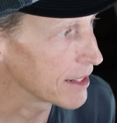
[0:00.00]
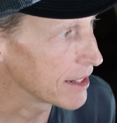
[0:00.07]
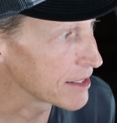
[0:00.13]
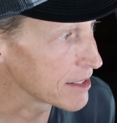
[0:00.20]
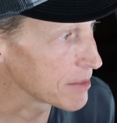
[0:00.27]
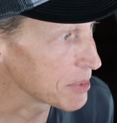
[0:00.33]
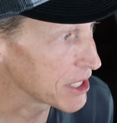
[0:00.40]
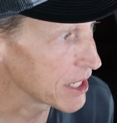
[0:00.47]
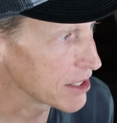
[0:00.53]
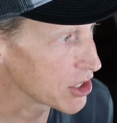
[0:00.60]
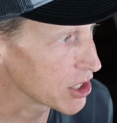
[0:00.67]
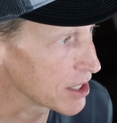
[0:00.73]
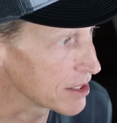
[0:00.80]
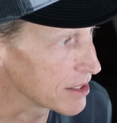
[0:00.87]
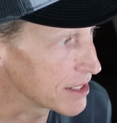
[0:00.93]
that
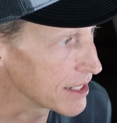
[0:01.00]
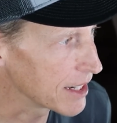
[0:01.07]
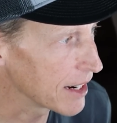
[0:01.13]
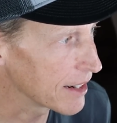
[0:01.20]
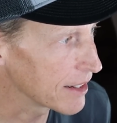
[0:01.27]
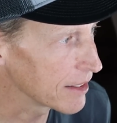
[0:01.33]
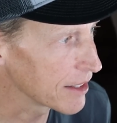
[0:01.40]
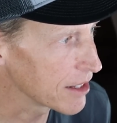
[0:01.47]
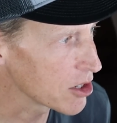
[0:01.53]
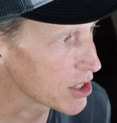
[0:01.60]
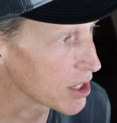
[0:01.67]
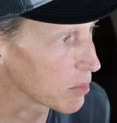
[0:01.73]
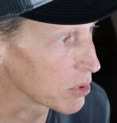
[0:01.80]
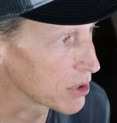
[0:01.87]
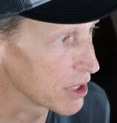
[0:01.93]
substantiates DIA
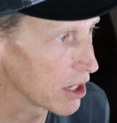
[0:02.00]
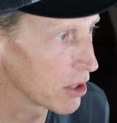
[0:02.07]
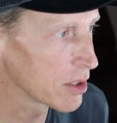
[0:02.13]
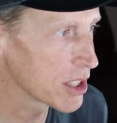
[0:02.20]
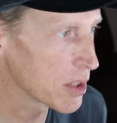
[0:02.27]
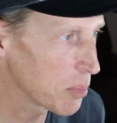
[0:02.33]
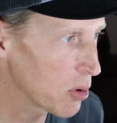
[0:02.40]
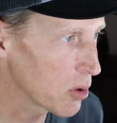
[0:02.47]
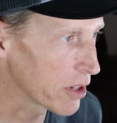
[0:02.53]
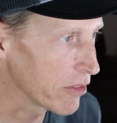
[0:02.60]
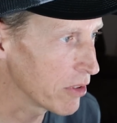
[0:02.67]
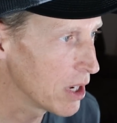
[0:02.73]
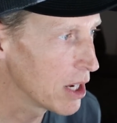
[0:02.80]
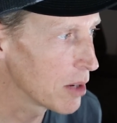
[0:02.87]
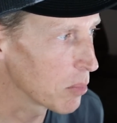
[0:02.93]
leadership was not only supportive,